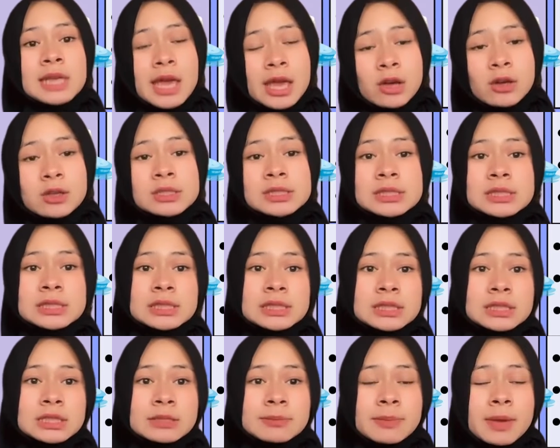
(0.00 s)

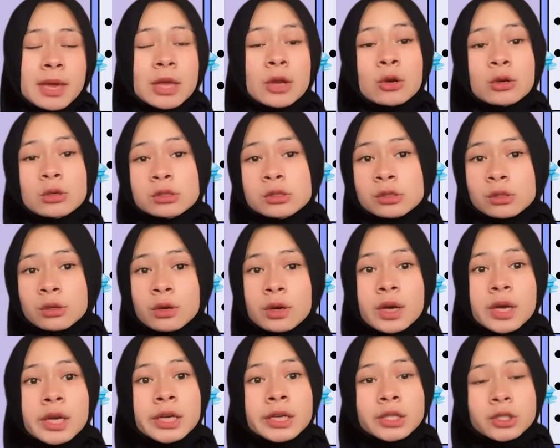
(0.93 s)
ecosystem, and also
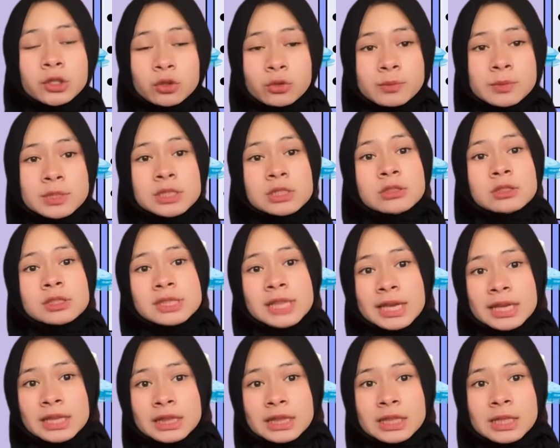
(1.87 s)
human
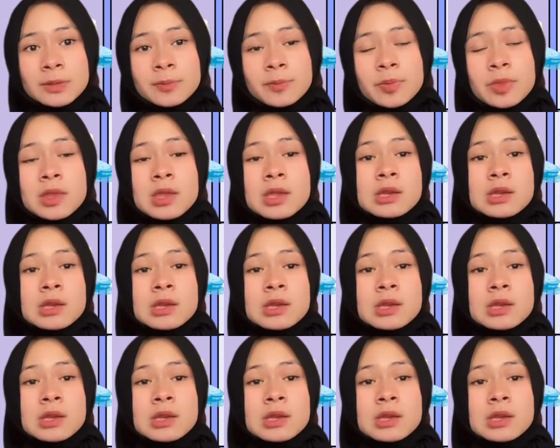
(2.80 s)
society.